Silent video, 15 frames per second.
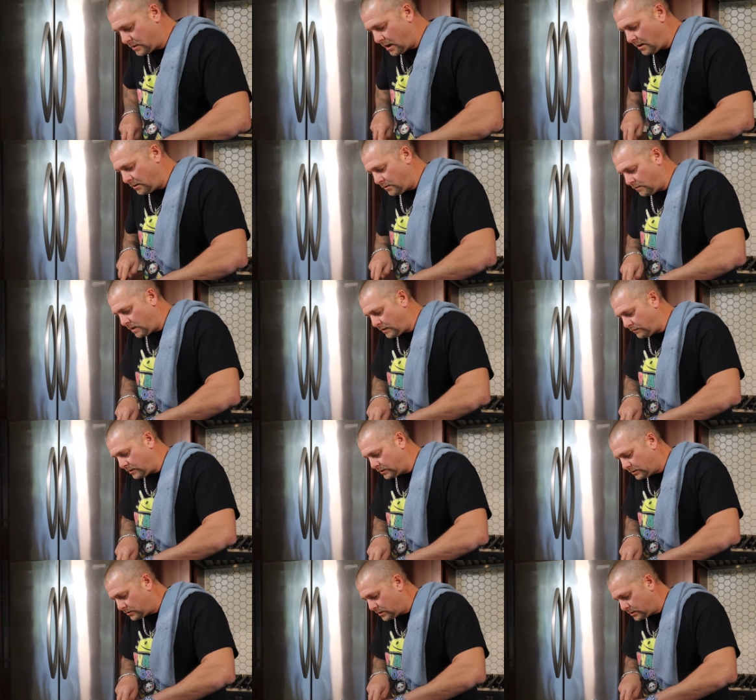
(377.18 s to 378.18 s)
I don't know why
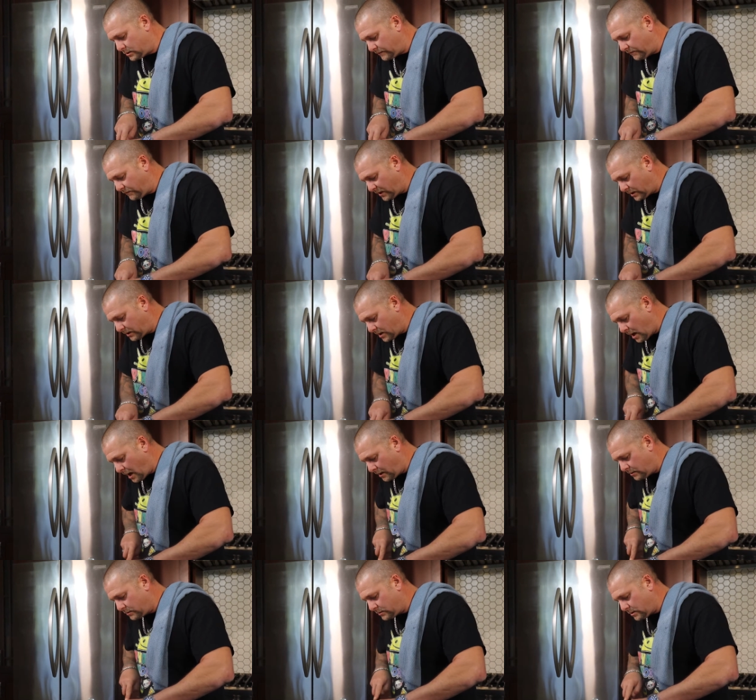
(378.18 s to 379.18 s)
Richard doesn't fucking
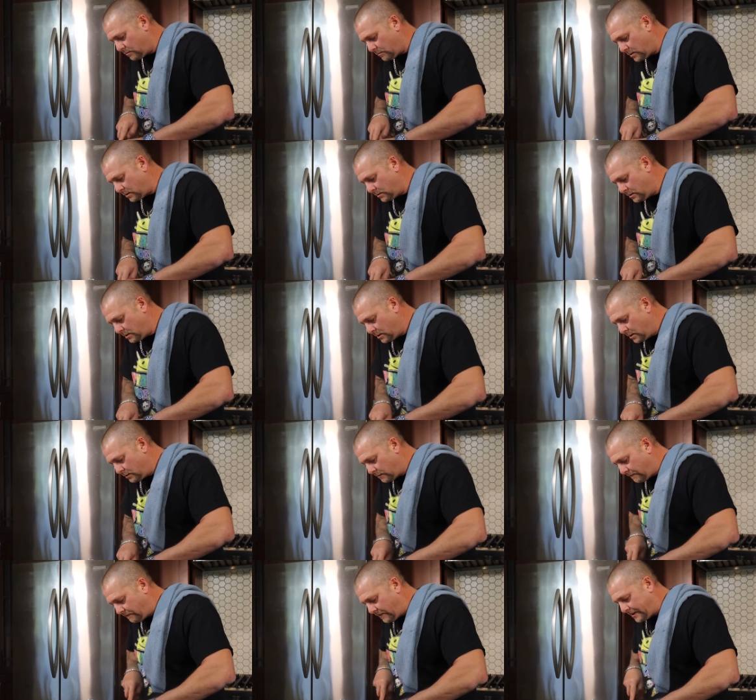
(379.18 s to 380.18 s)
hire someone
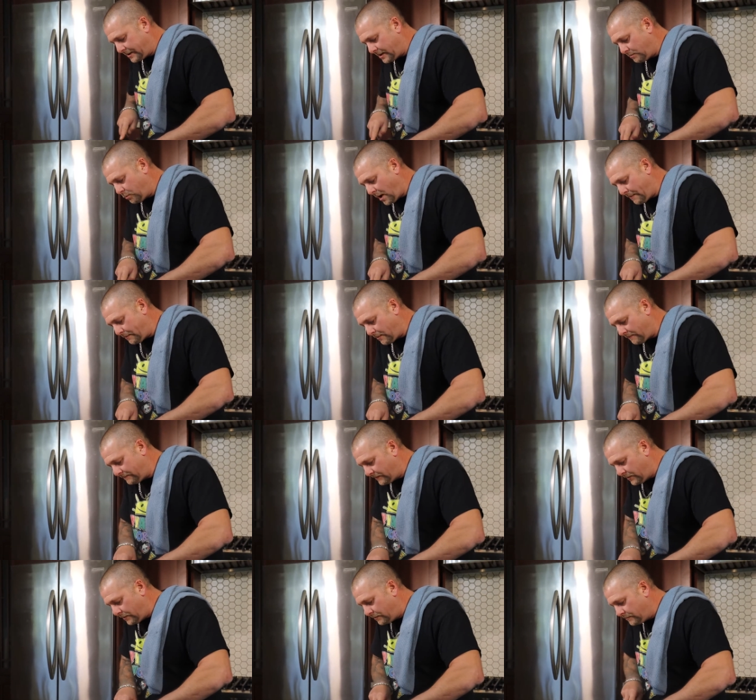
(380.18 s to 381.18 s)
to fucking prep our
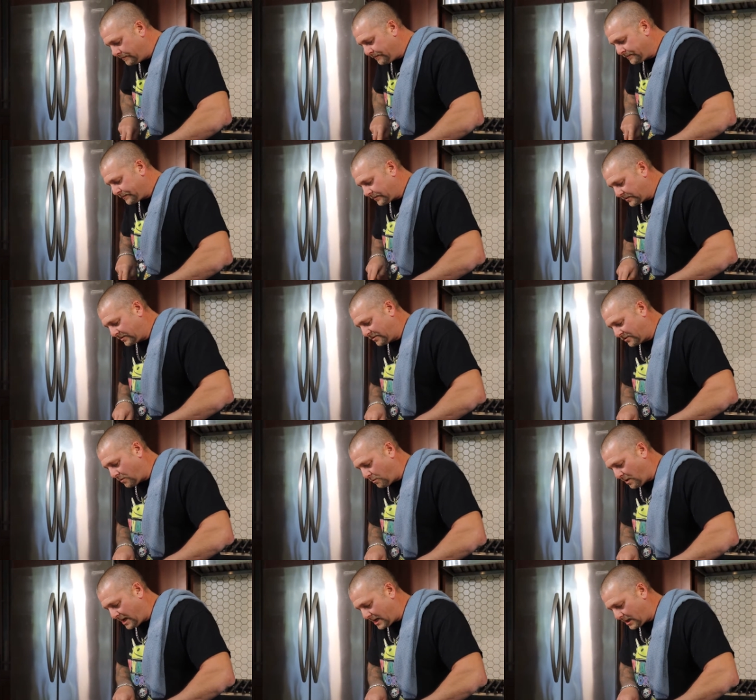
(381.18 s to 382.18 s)
food
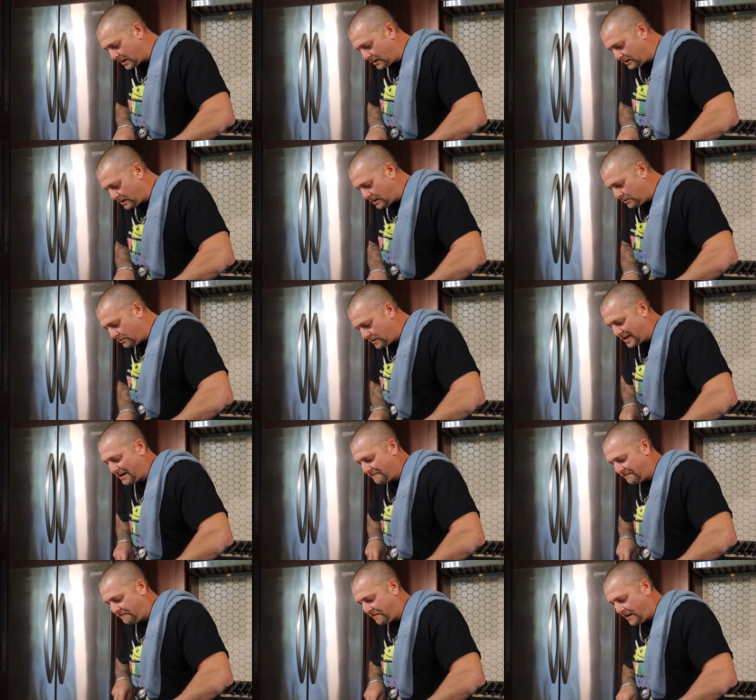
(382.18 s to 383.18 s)
so we can continue to
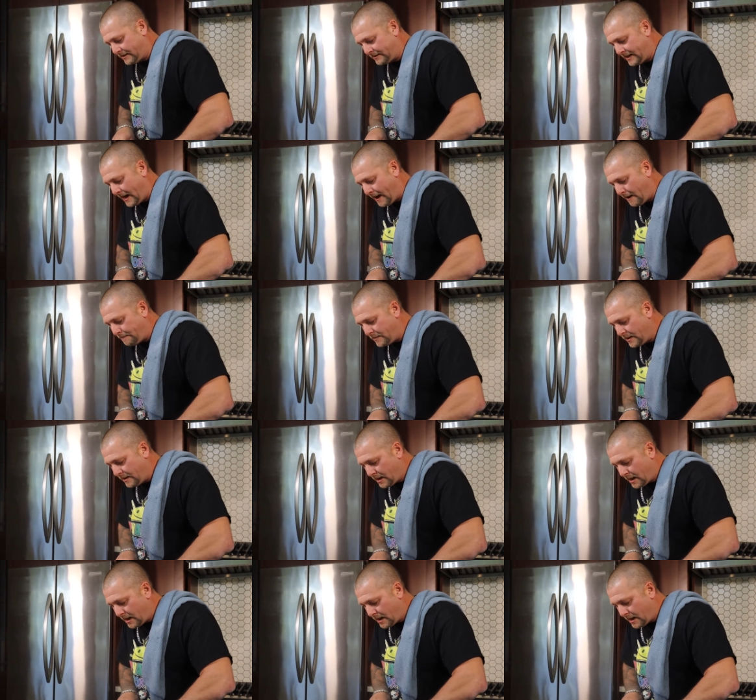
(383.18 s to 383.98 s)
get fucked up.